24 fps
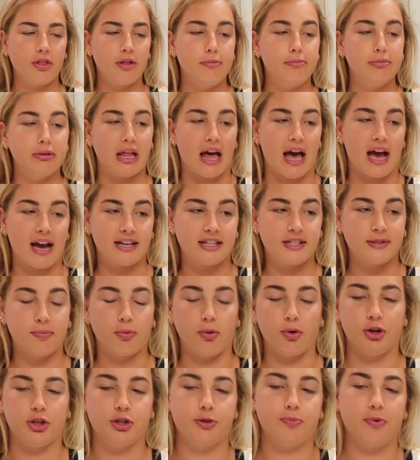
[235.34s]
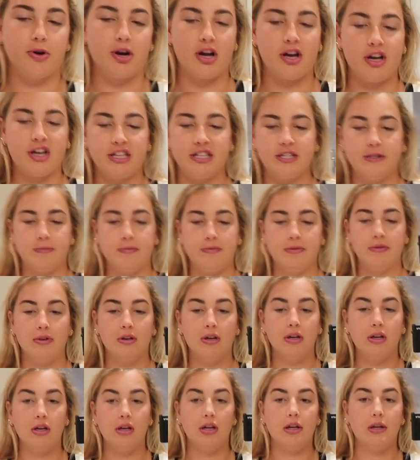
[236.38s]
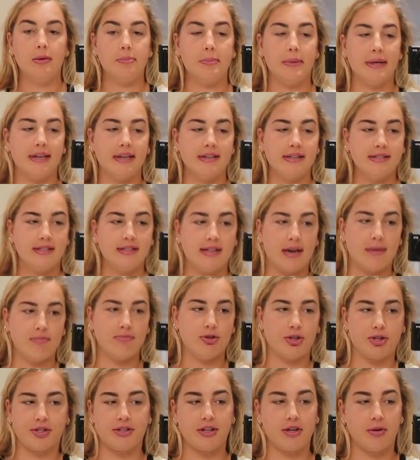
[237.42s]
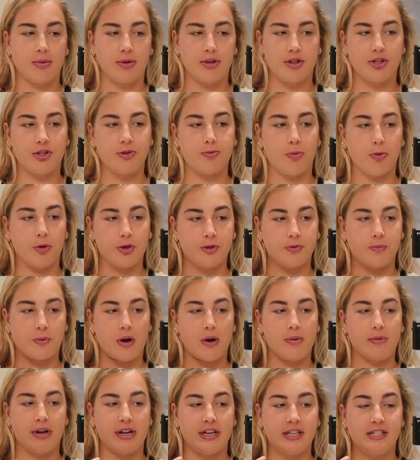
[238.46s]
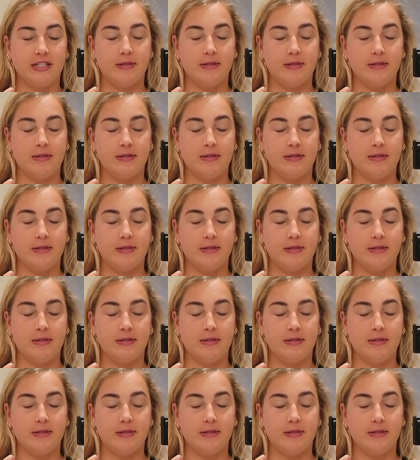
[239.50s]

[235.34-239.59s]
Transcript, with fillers: the black sports bra. It's because I'm just gonna wear the sports bra when I